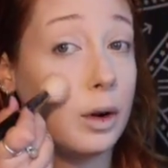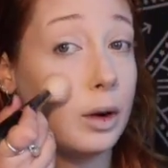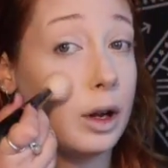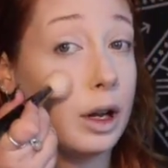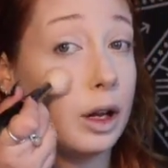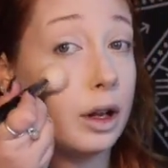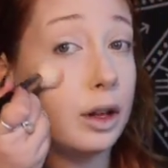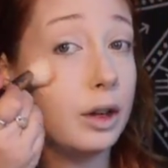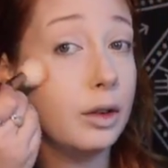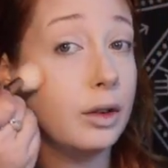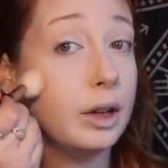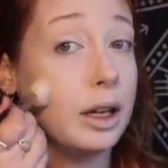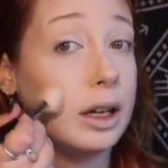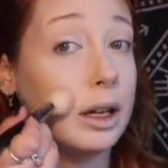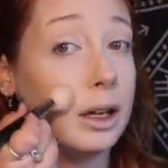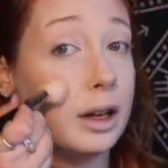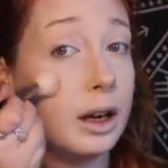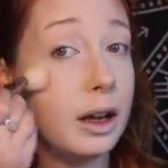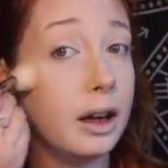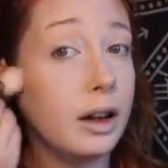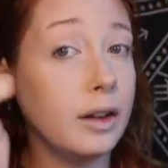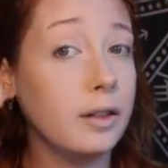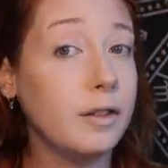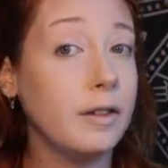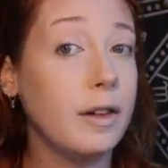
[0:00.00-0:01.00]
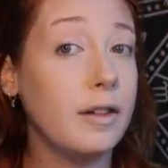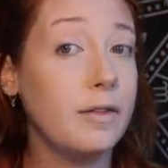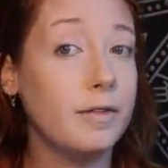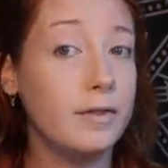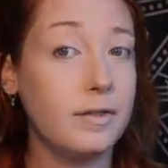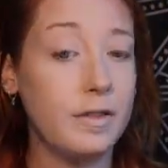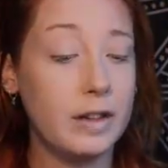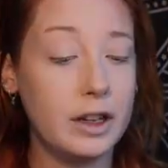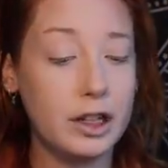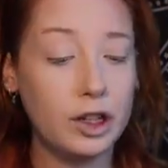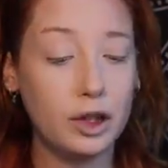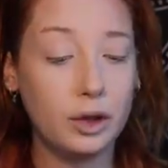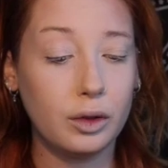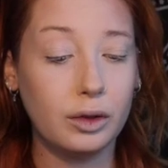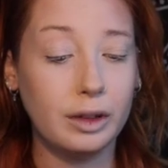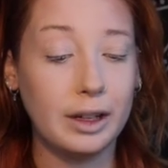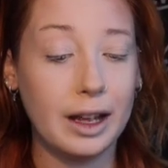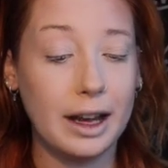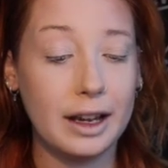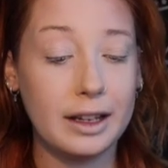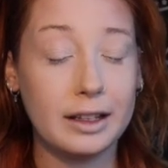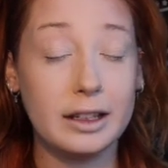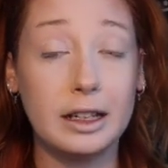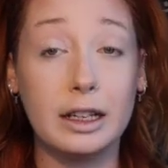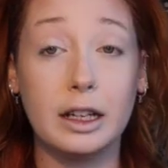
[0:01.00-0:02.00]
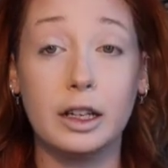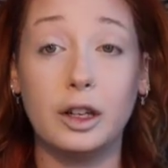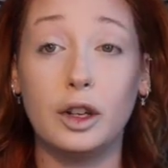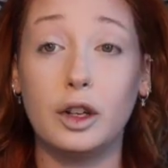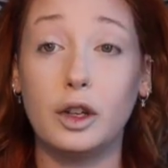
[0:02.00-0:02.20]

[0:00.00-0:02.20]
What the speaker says: included of visualizing